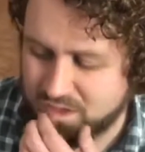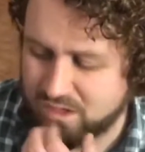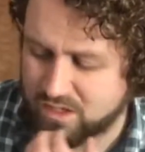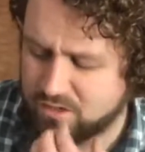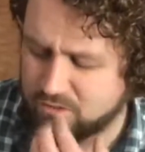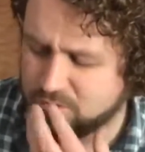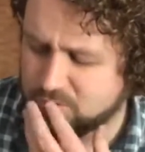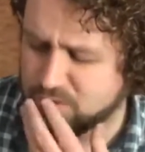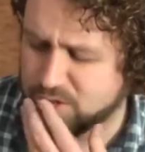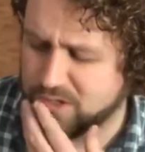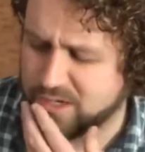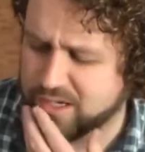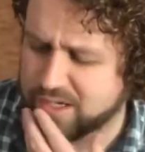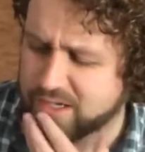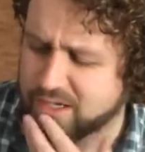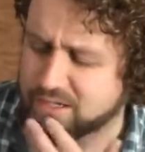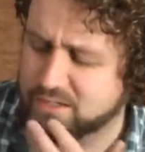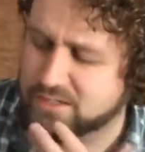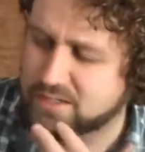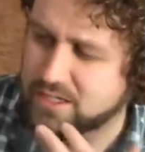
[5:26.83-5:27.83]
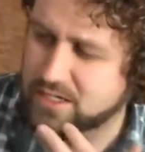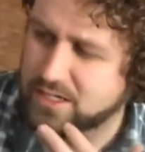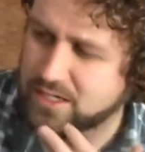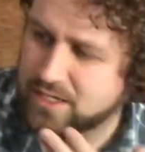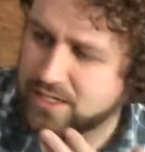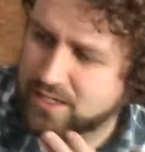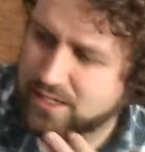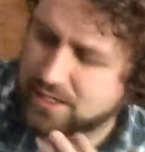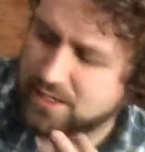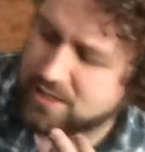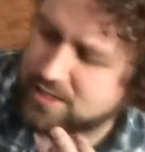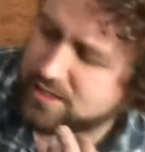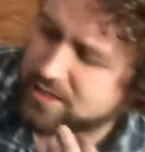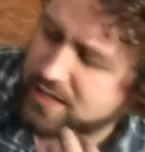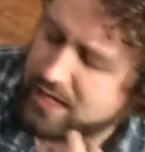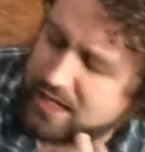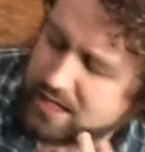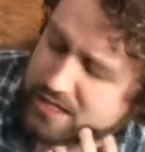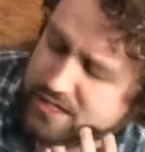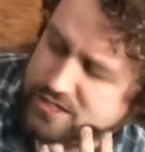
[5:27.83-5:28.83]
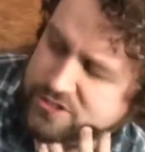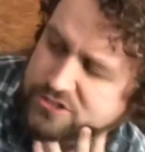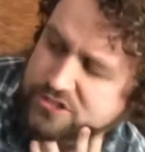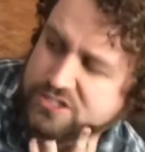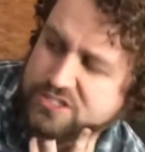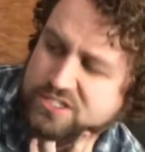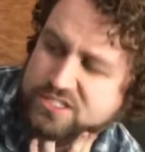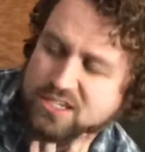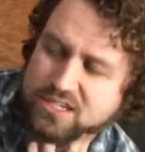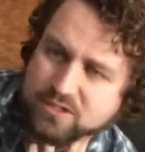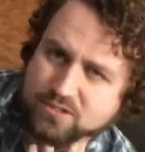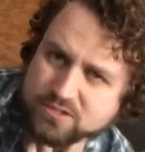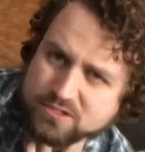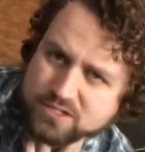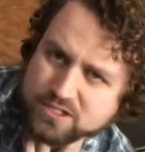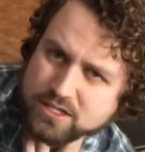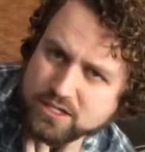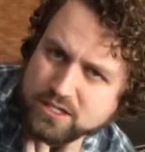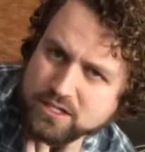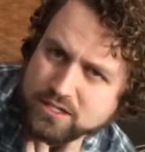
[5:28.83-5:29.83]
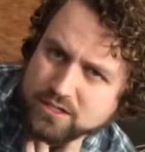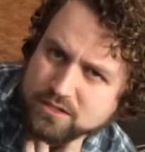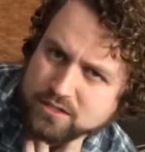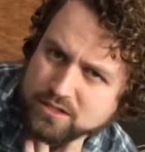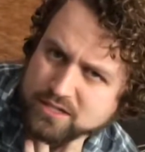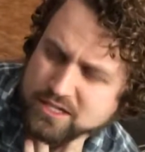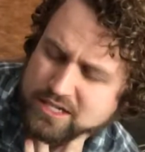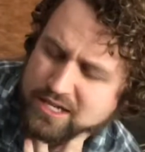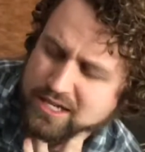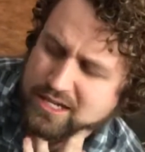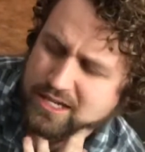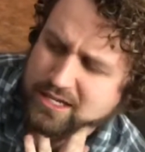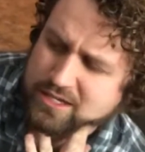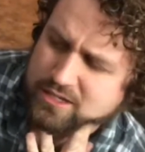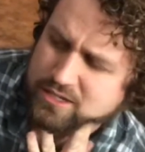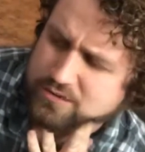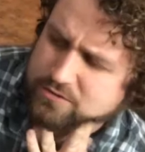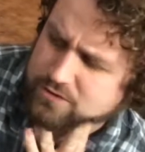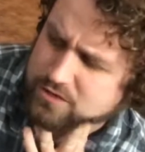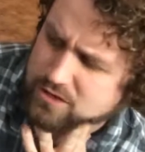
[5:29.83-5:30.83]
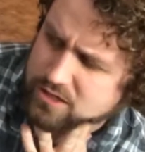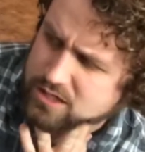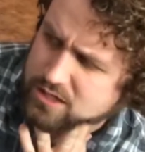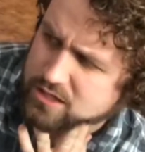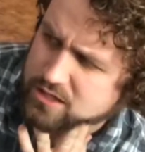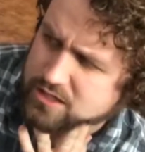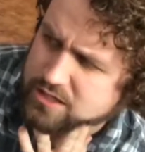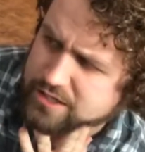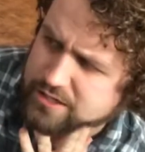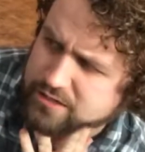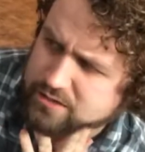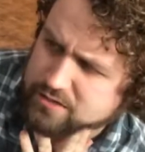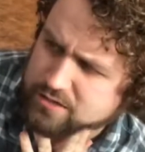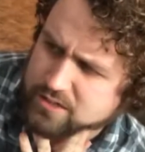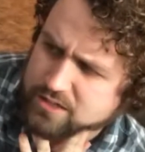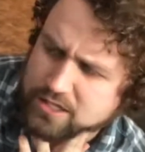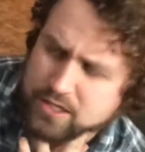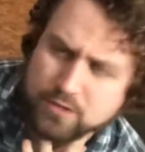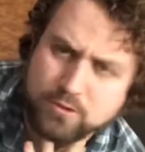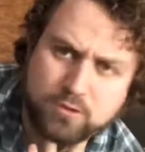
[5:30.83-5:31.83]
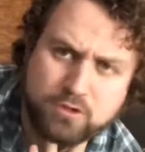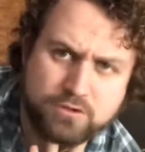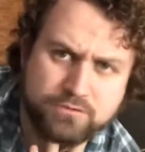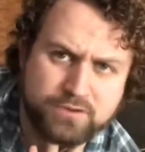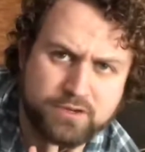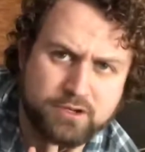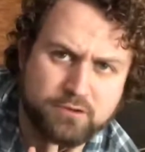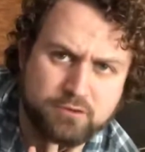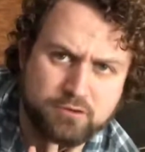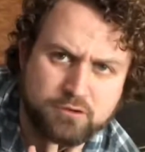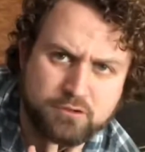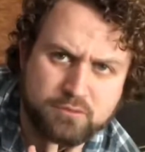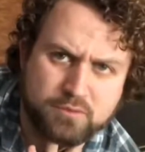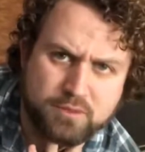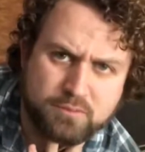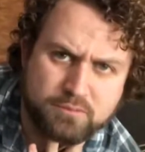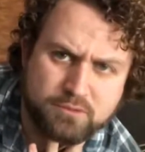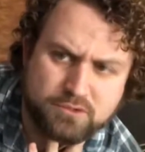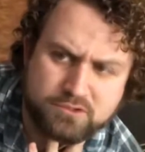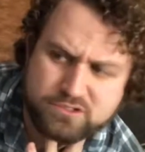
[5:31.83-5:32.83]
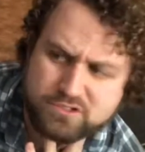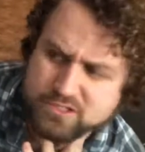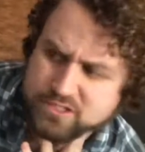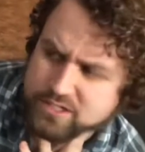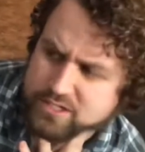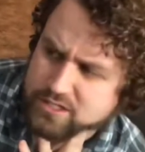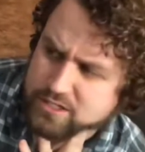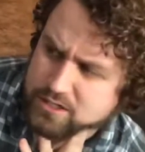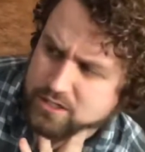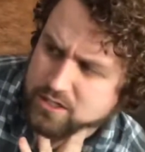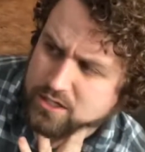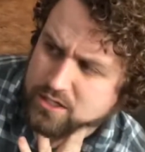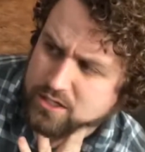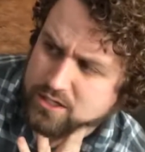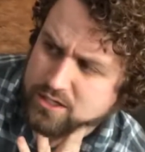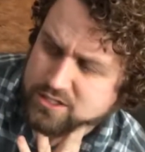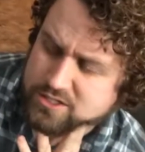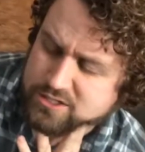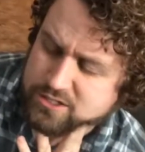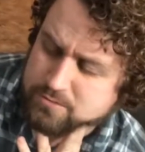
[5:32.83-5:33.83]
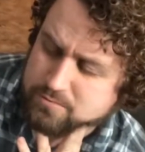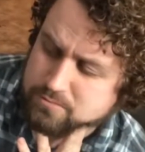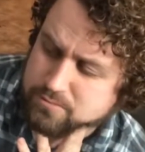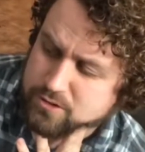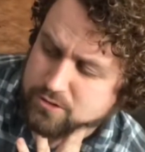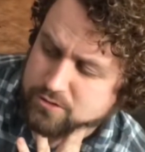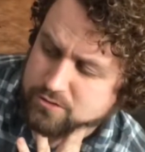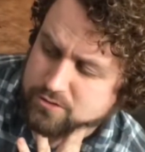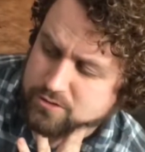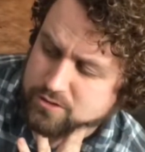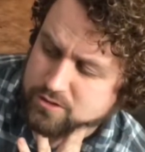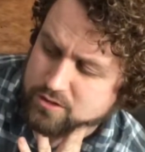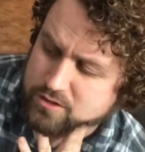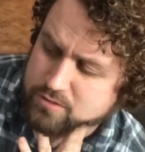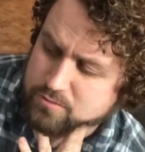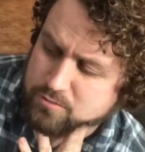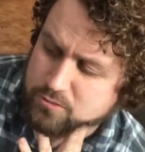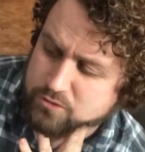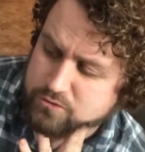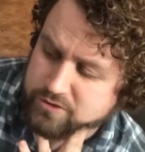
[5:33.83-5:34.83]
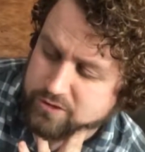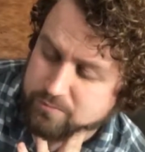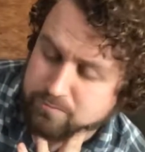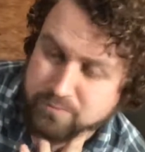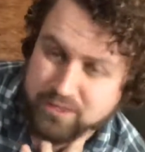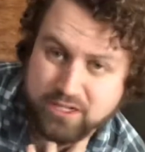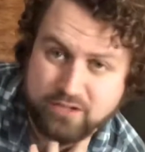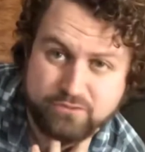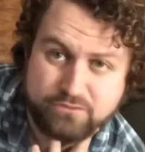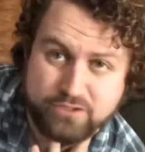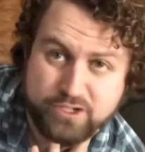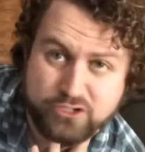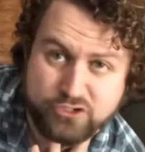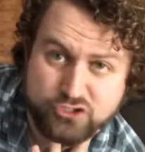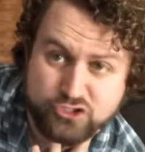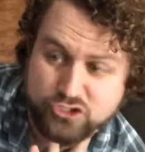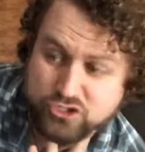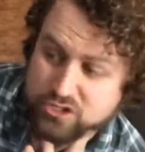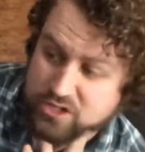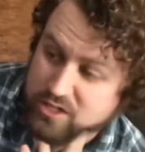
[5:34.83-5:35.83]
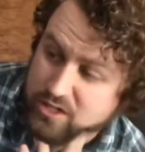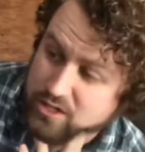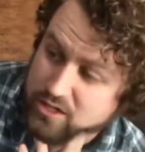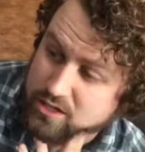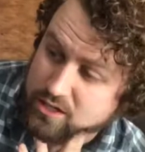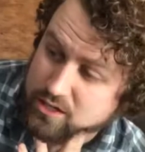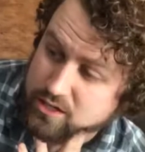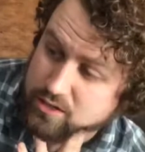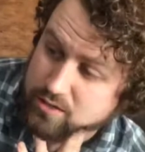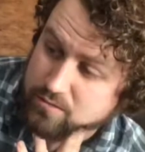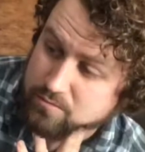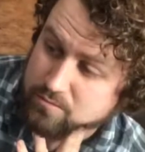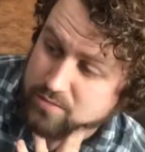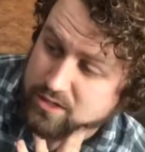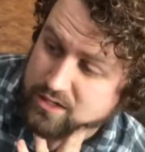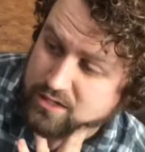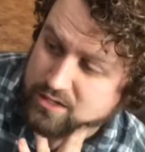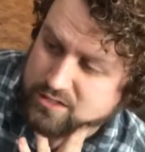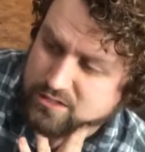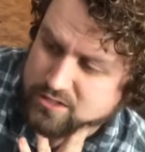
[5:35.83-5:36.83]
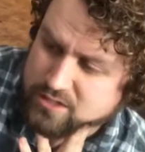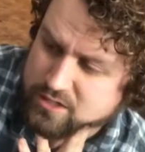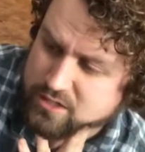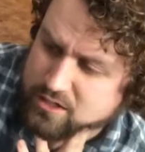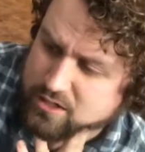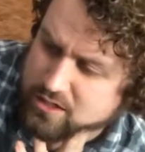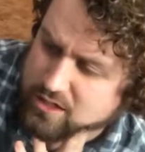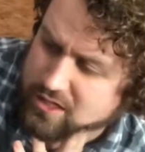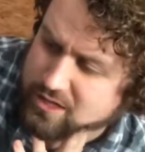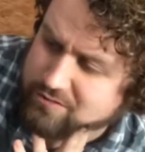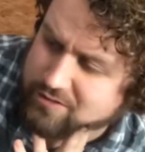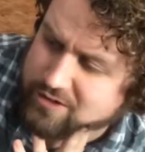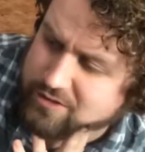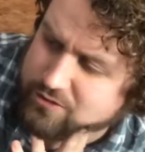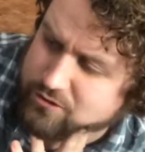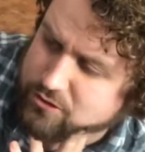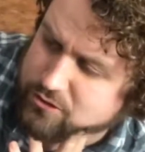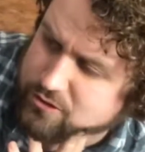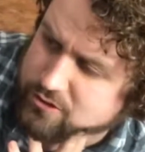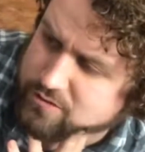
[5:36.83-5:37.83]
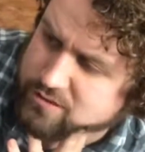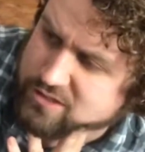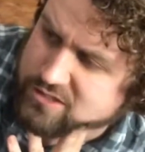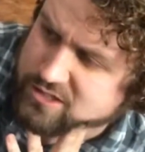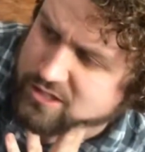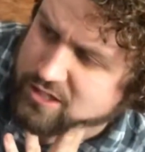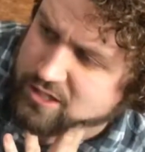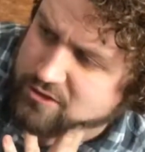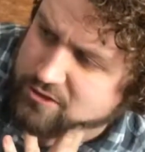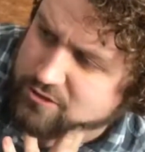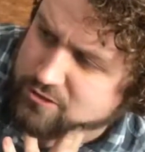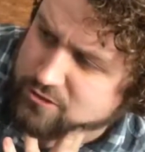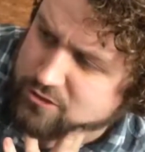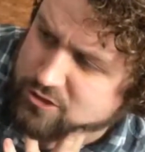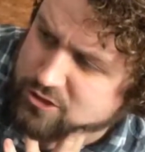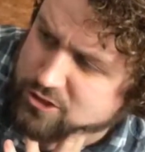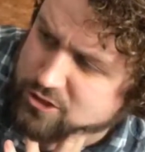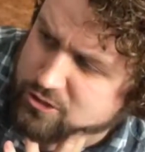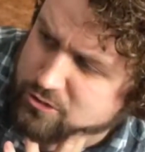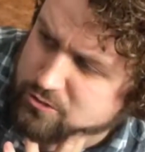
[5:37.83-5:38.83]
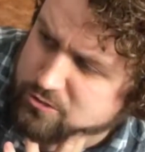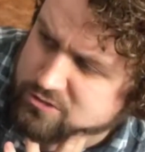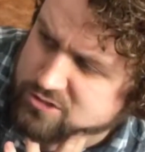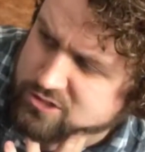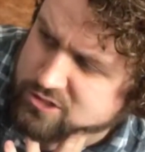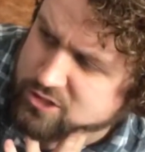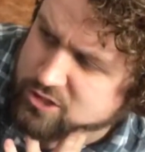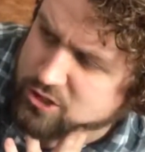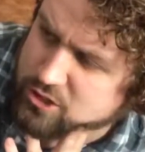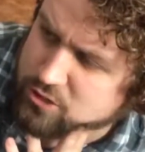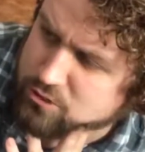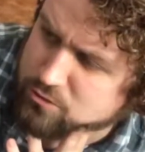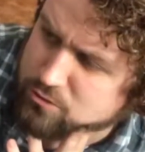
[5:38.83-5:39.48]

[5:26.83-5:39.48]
All right. That actually sounds a kind of a lot like I don't know if anyone remembers the Tim Burton movie Big Fish, but I've never heard of this author, Kozlowski.